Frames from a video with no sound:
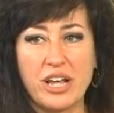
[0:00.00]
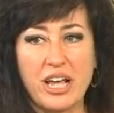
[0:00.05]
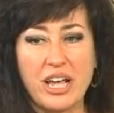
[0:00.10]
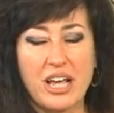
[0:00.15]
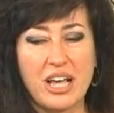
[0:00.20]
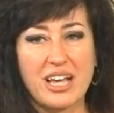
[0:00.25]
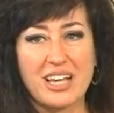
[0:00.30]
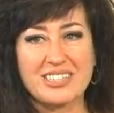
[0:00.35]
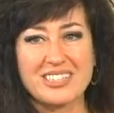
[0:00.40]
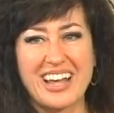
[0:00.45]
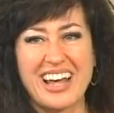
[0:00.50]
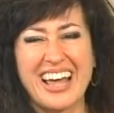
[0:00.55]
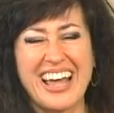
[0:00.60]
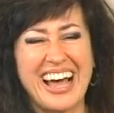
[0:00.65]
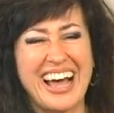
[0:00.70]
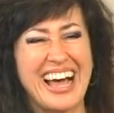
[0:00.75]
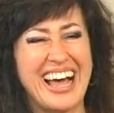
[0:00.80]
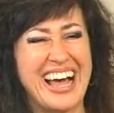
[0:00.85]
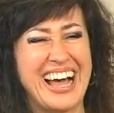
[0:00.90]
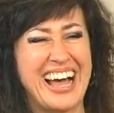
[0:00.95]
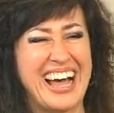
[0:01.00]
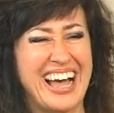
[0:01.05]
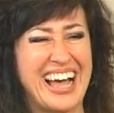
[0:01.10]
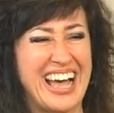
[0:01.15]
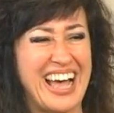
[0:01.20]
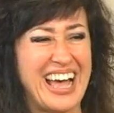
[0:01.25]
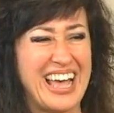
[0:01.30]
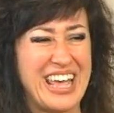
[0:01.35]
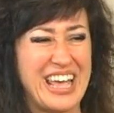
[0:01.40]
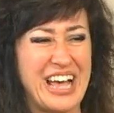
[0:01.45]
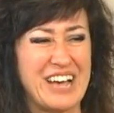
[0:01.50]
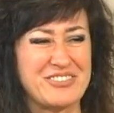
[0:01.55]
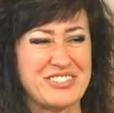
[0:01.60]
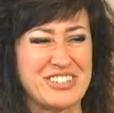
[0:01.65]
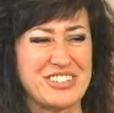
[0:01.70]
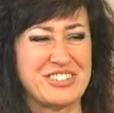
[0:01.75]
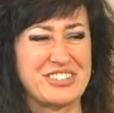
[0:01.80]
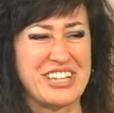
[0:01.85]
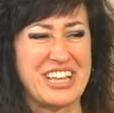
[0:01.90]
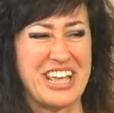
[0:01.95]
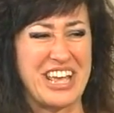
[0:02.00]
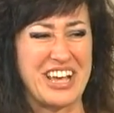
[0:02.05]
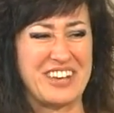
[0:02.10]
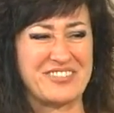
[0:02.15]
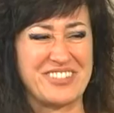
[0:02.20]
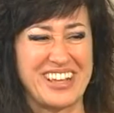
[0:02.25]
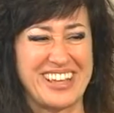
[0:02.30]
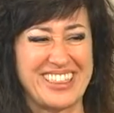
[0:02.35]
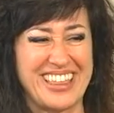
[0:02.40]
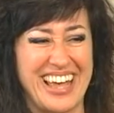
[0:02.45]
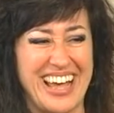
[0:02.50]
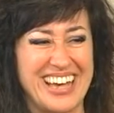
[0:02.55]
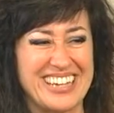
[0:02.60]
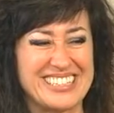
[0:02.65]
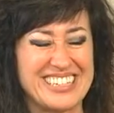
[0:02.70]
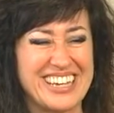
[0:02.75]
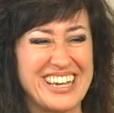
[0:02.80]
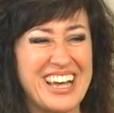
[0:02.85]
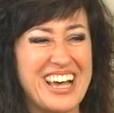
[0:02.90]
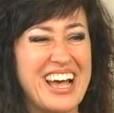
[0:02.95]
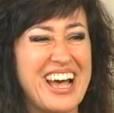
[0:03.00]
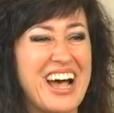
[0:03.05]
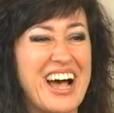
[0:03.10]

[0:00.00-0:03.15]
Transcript: 'Cause I absolutely am like that.